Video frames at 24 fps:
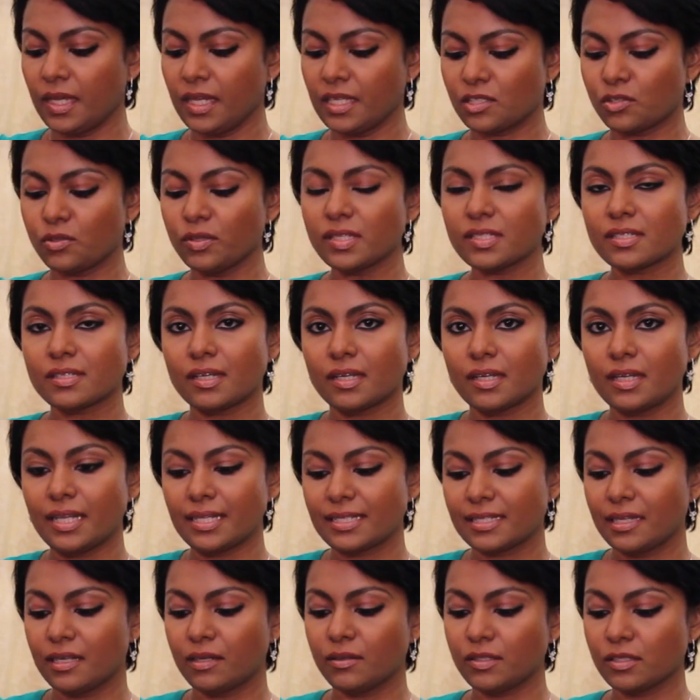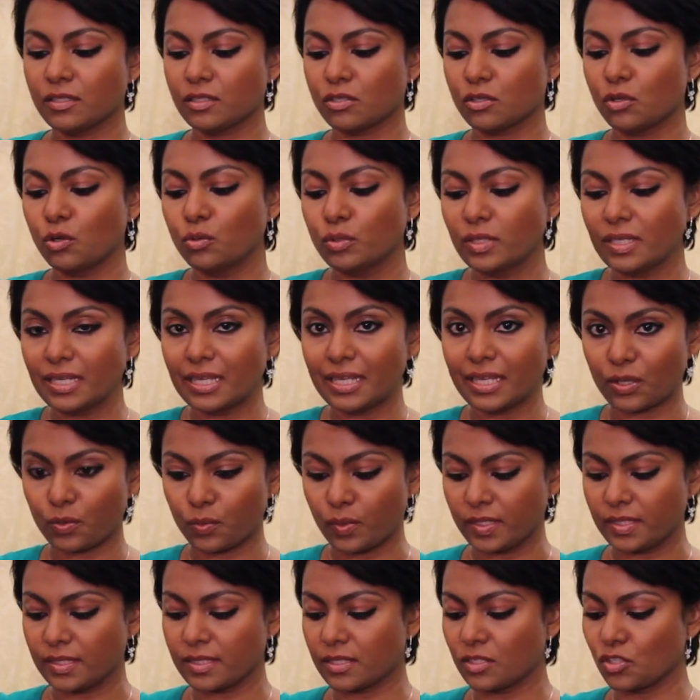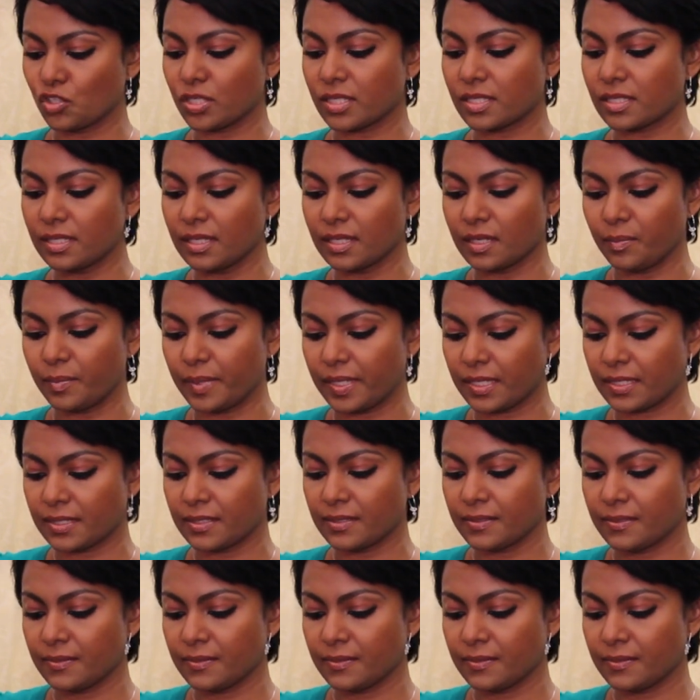It's going to start letting out its own liquids in just a little bit.